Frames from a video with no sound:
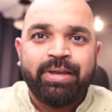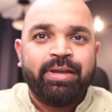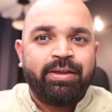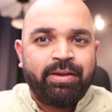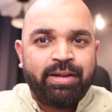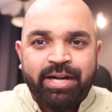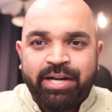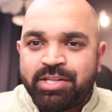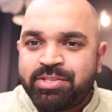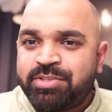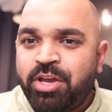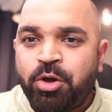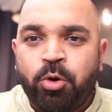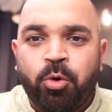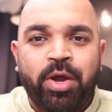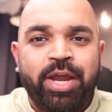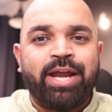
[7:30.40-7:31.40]
Let us say you're
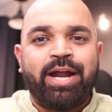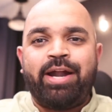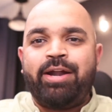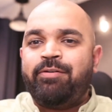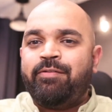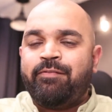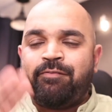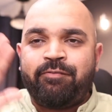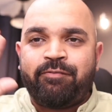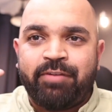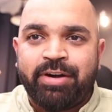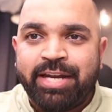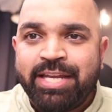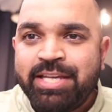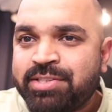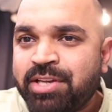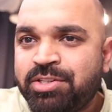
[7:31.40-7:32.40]
going and
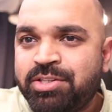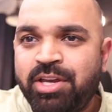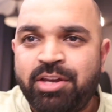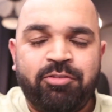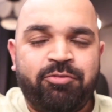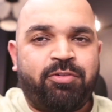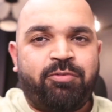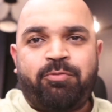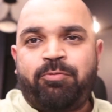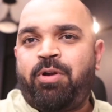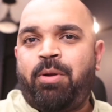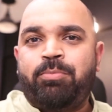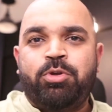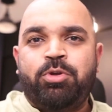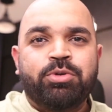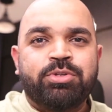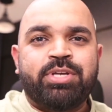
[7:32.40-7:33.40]
researching from
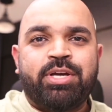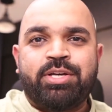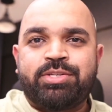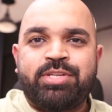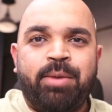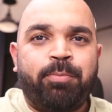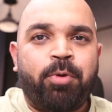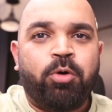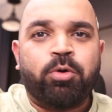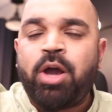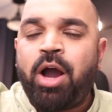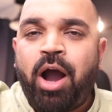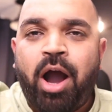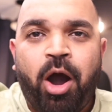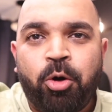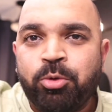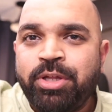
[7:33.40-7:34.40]
users about
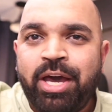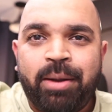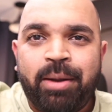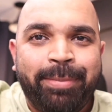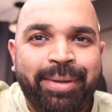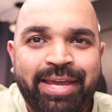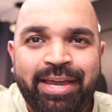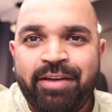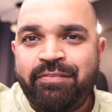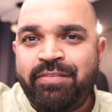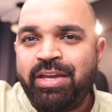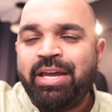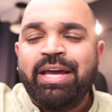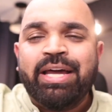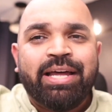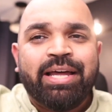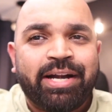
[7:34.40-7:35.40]
how they are behaving.
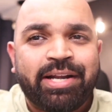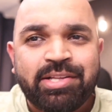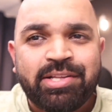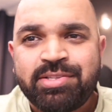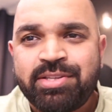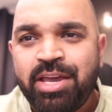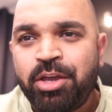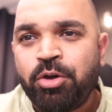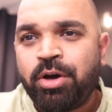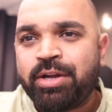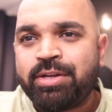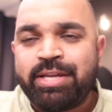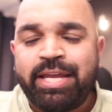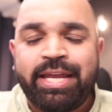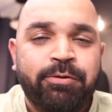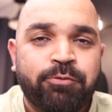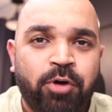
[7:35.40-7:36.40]
Let us say you are
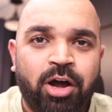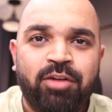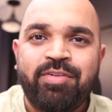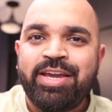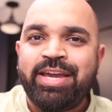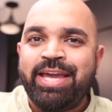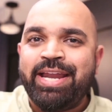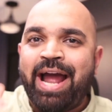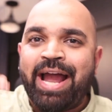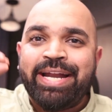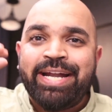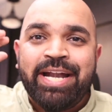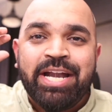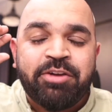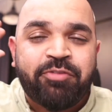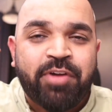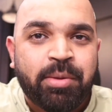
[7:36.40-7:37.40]
involving in
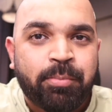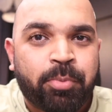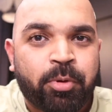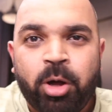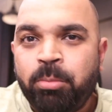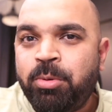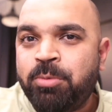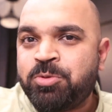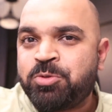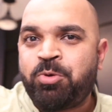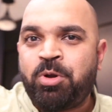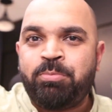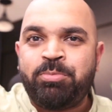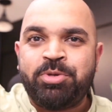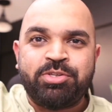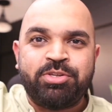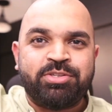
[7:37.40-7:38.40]
identifying problems for
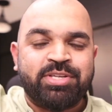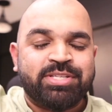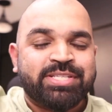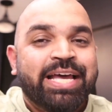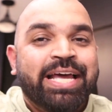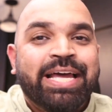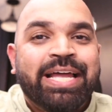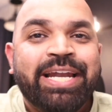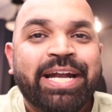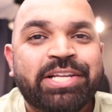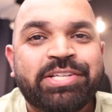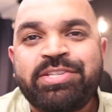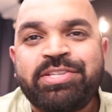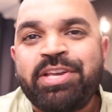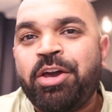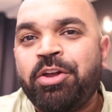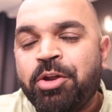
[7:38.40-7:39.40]
businesses. Let us
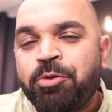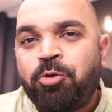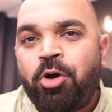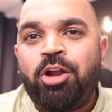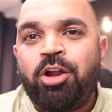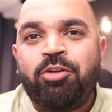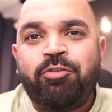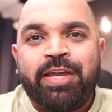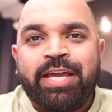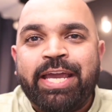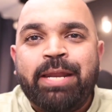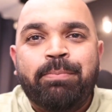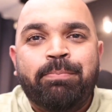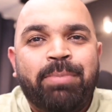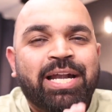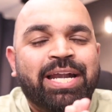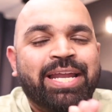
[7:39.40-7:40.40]
say you're involving in
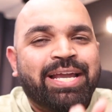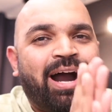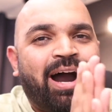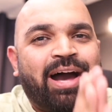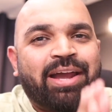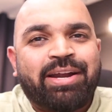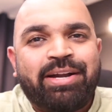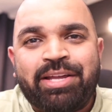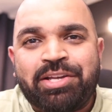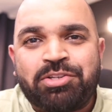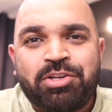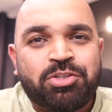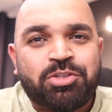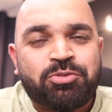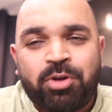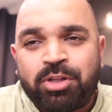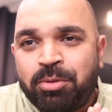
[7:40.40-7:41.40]
building
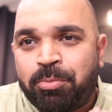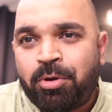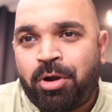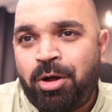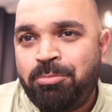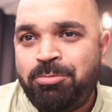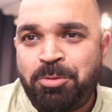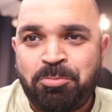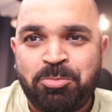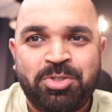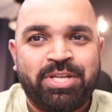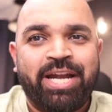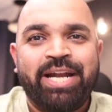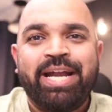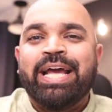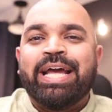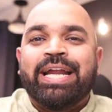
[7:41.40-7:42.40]
architectures for the problems,
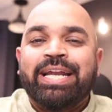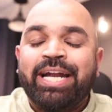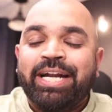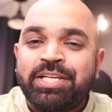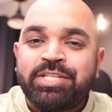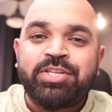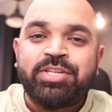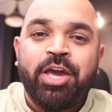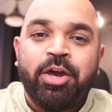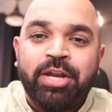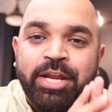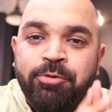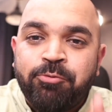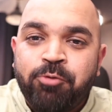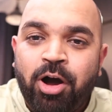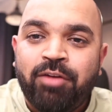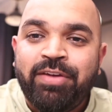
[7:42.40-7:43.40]
right? Let us say you're
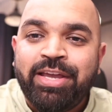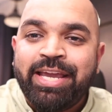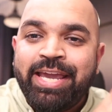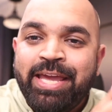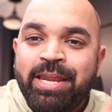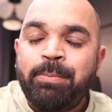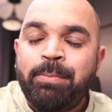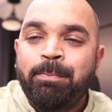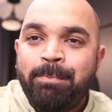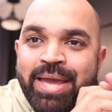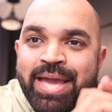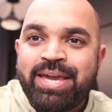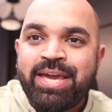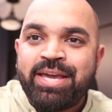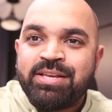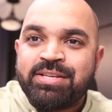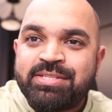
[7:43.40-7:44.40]
involving in
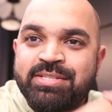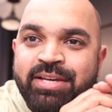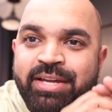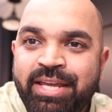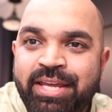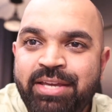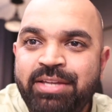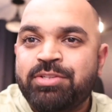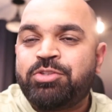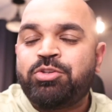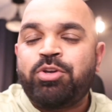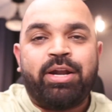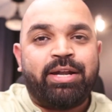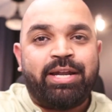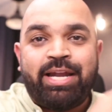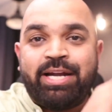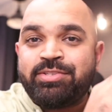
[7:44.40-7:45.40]
making screens.
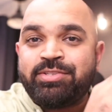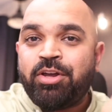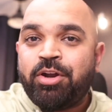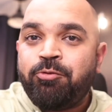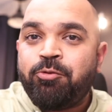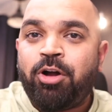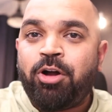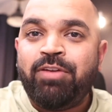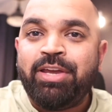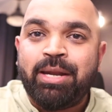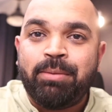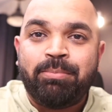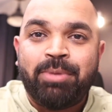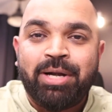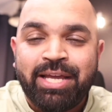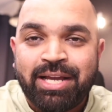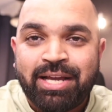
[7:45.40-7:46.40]
Let's say you're involving in
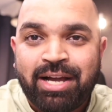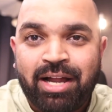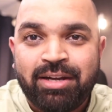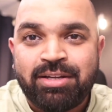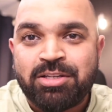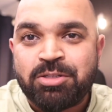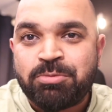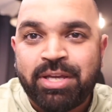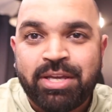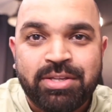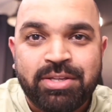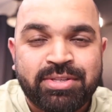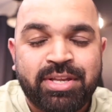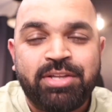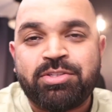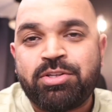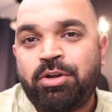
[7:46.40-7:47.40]
building colors, making
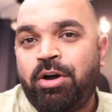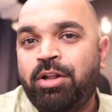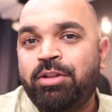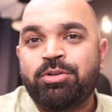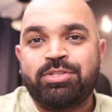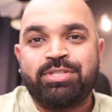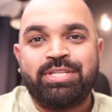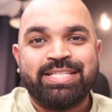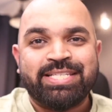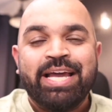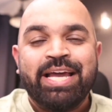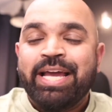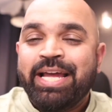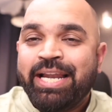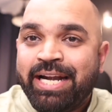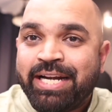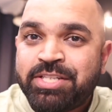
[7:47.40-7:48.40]
screens and all those things.
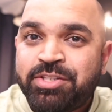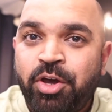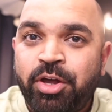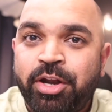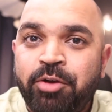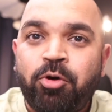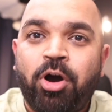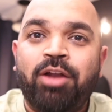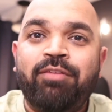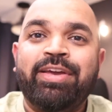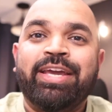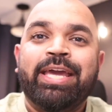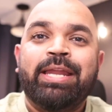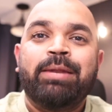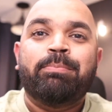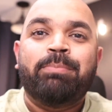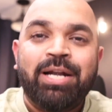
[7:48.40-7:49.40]
Let us say you're involving
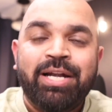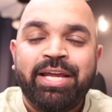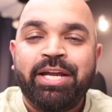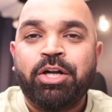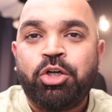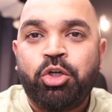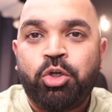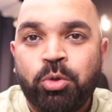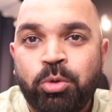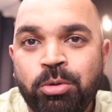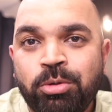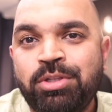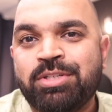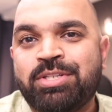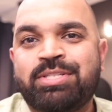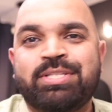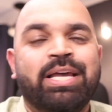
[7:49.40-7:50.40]
in building
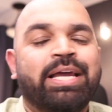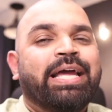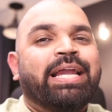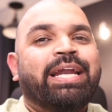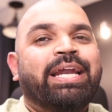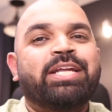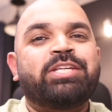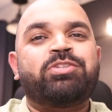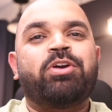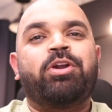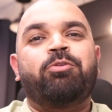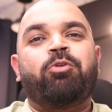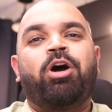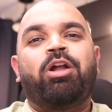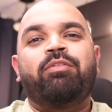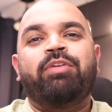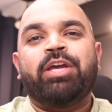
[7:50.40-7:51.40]
tools. Let us say you're
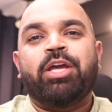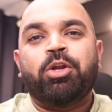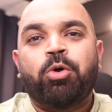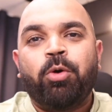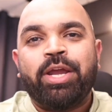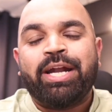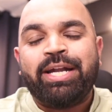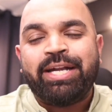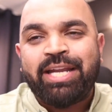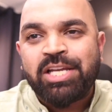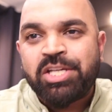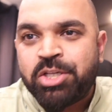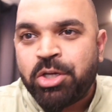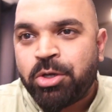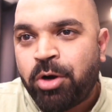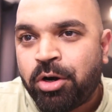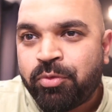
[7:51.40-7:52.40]
involving in going and
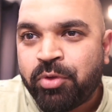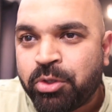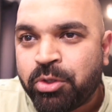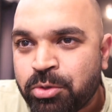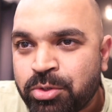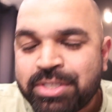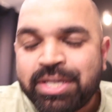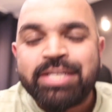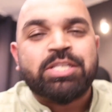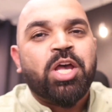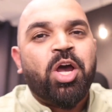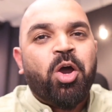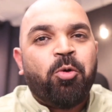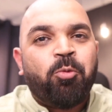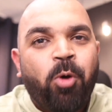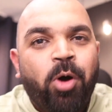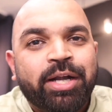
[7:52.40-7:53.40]
testing out with users.
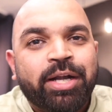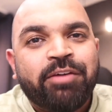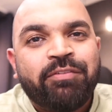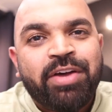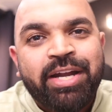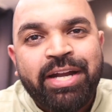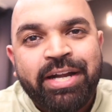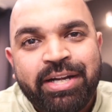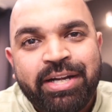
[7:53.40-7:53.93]
Whatever it